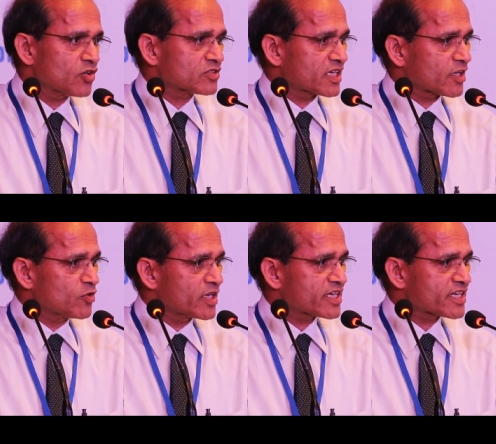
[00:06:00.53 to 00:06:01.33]
on the
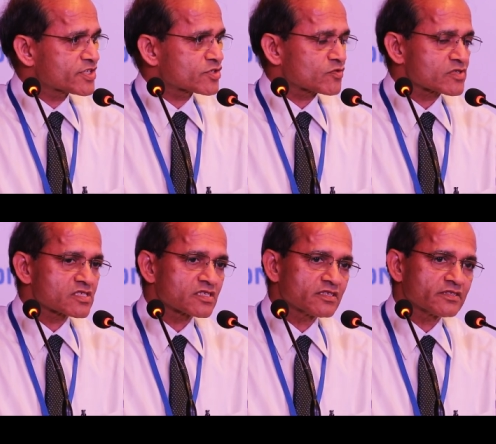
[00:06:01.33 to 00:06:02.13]
regulatory
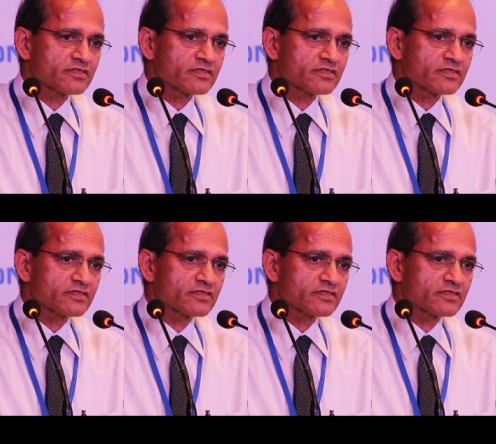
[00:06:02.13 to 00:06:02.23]
issues.